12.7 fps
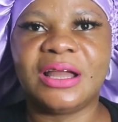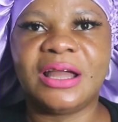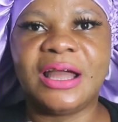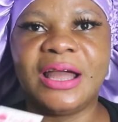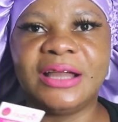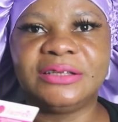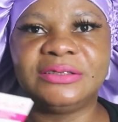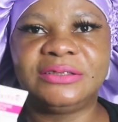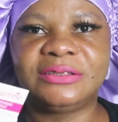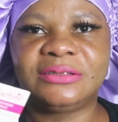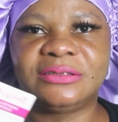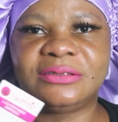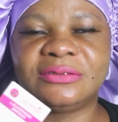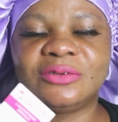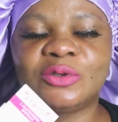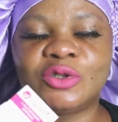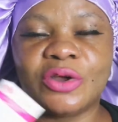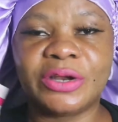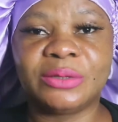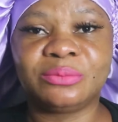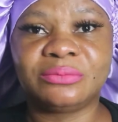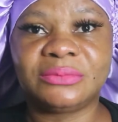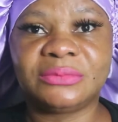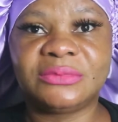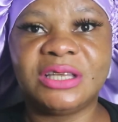And sorry,
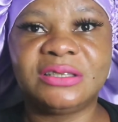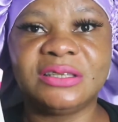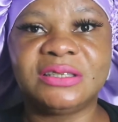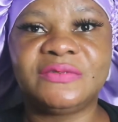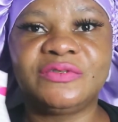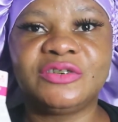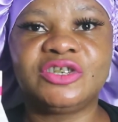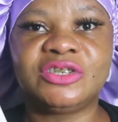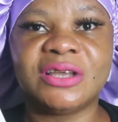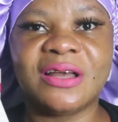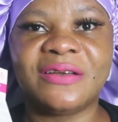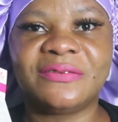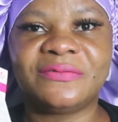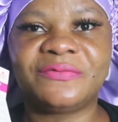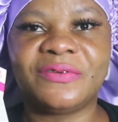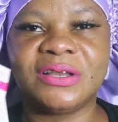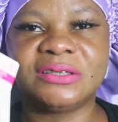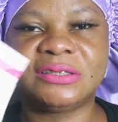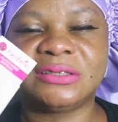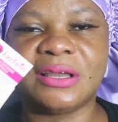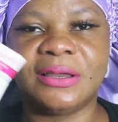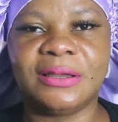this is Fisher Face